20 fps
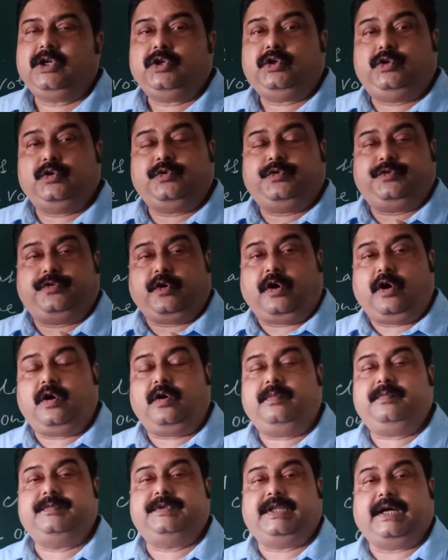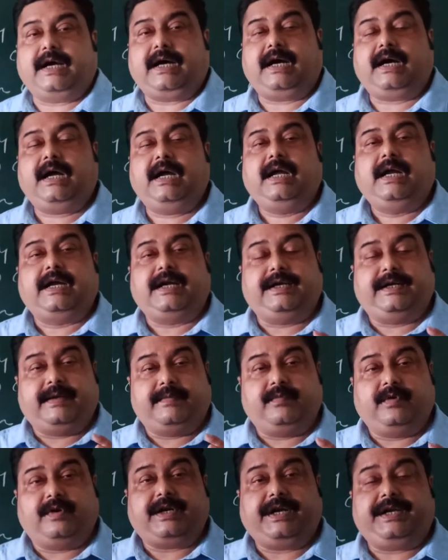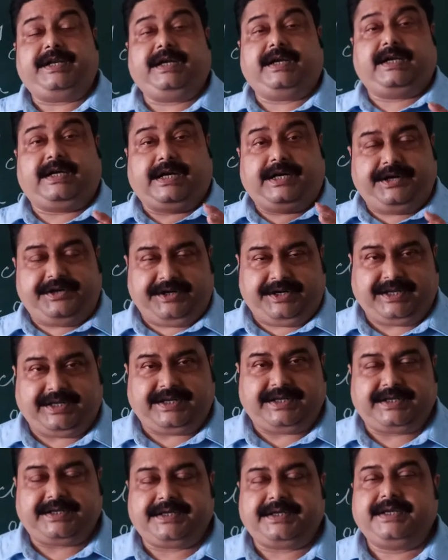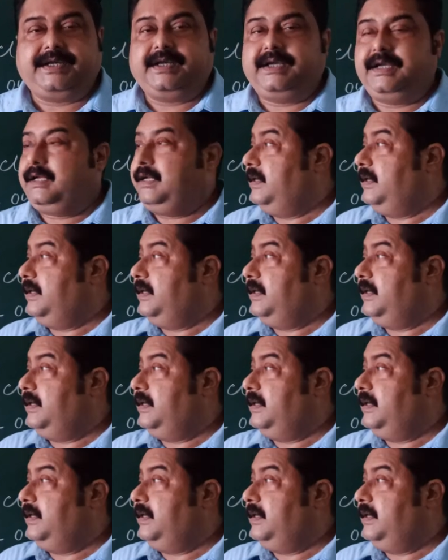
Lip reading: to form the democratic country.